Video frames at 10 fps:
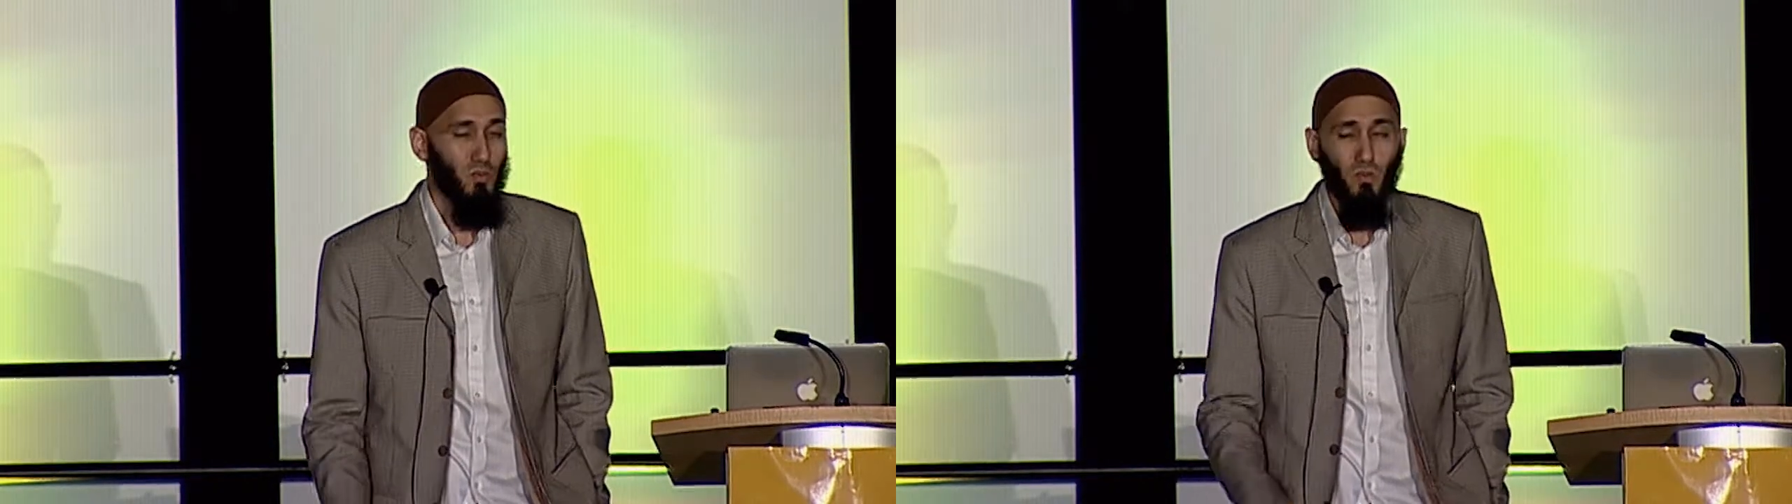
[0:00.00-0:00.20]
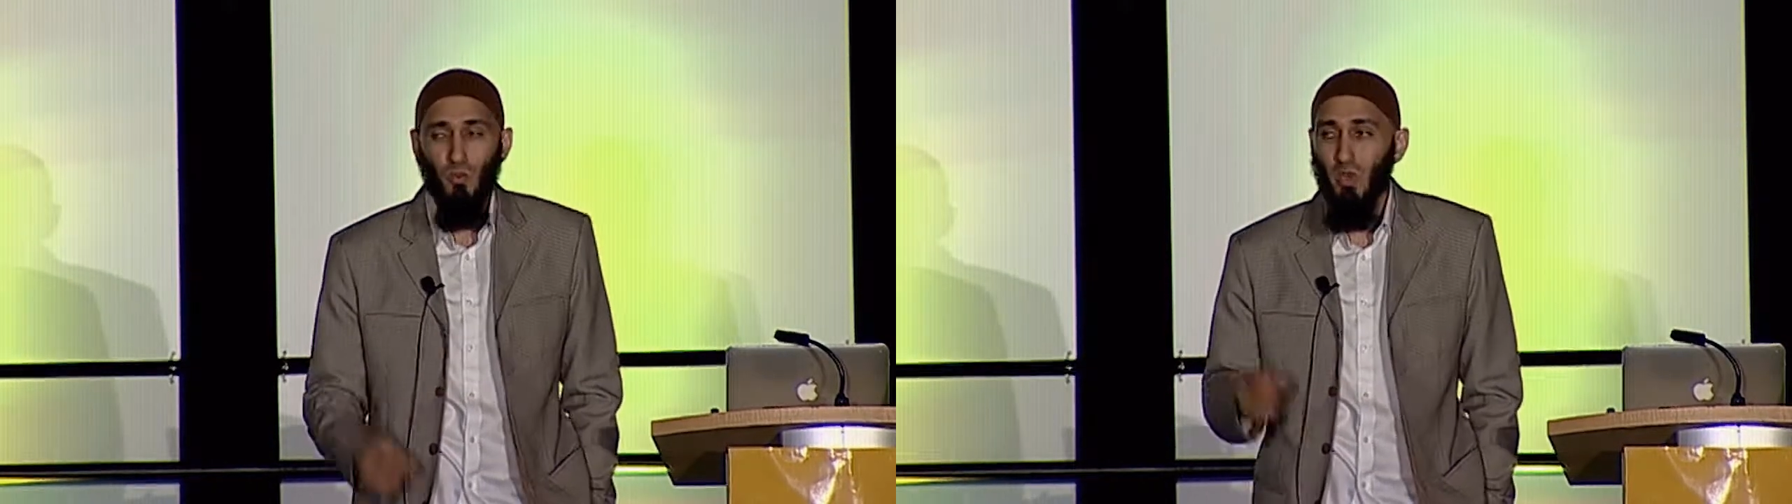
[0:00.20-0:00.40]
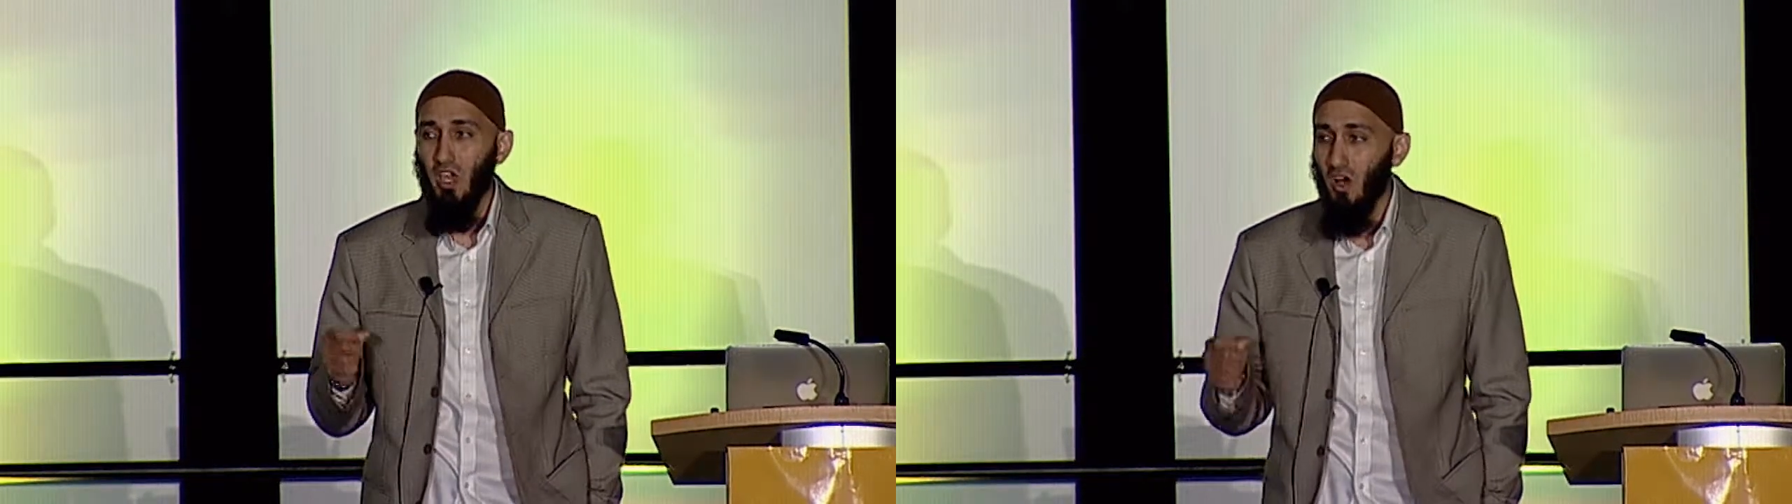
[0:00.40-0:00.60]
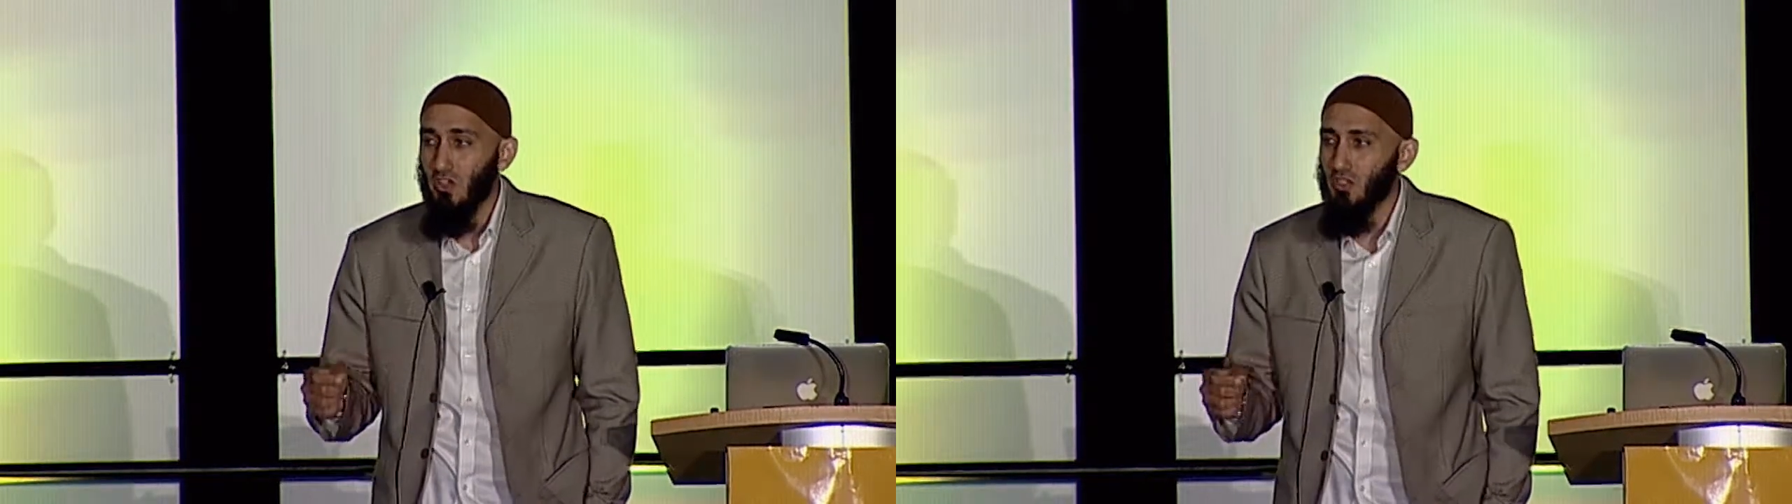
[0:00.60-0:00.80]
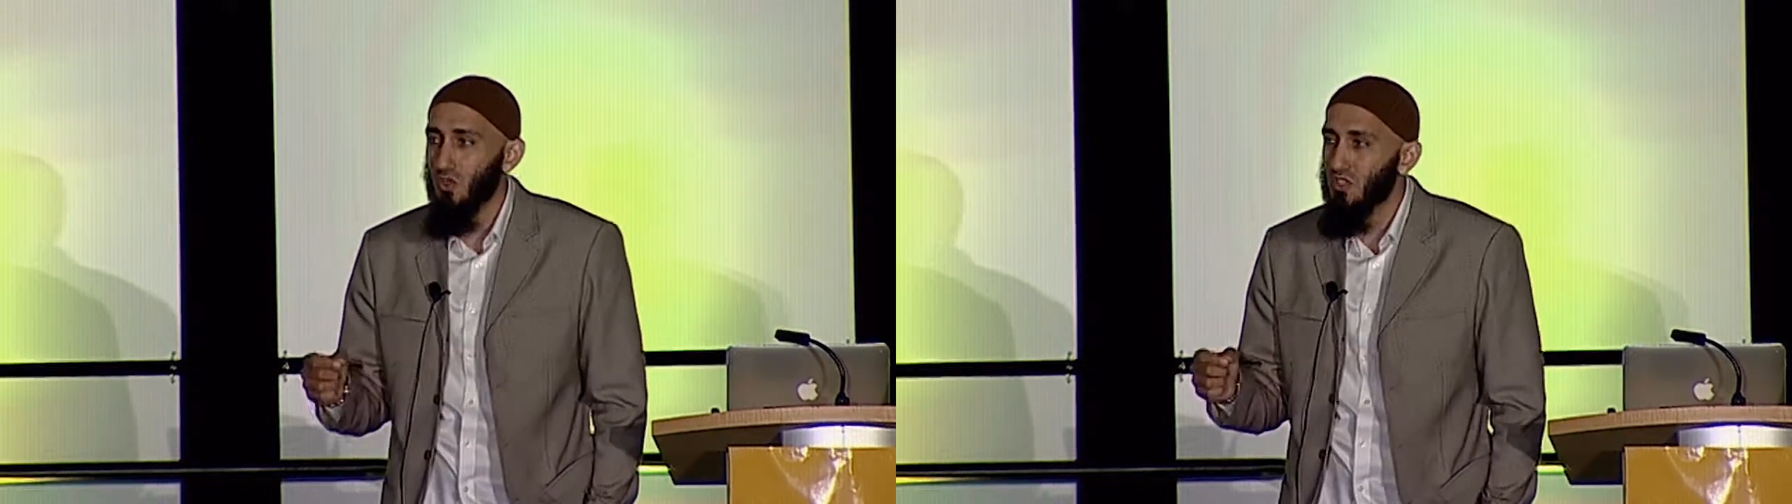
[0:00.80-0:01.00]
We
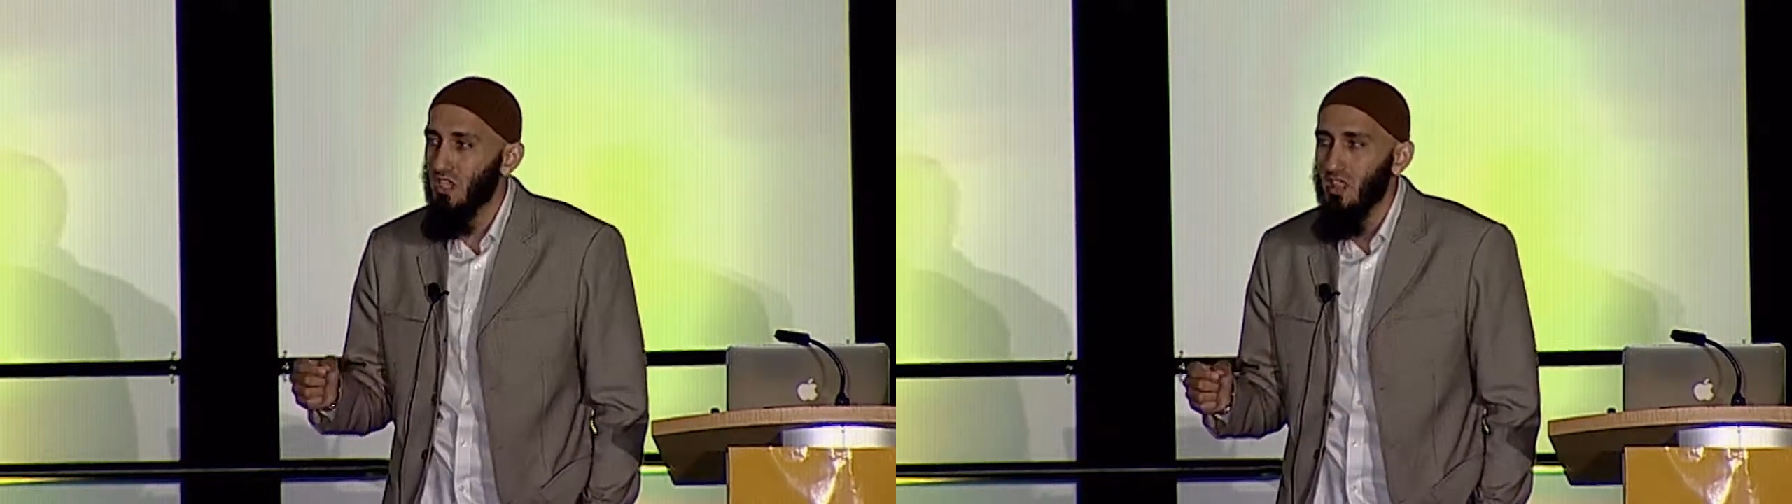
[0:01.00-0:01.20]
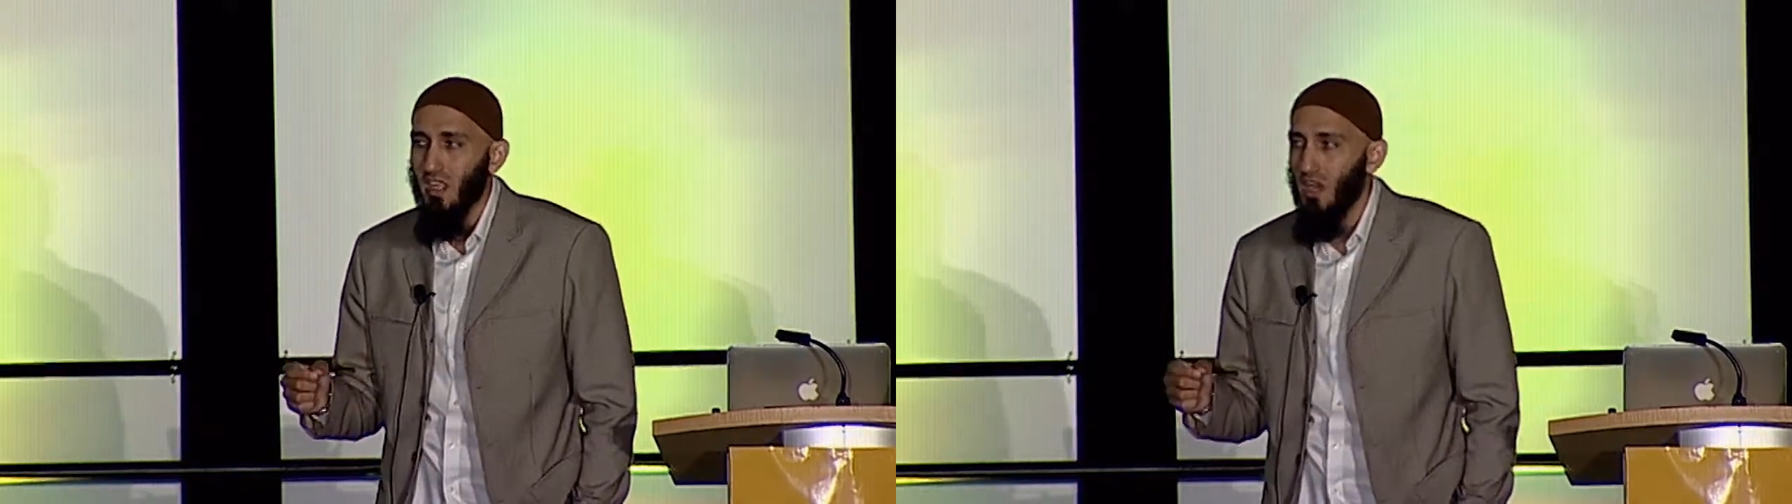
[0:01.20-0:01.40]
also see that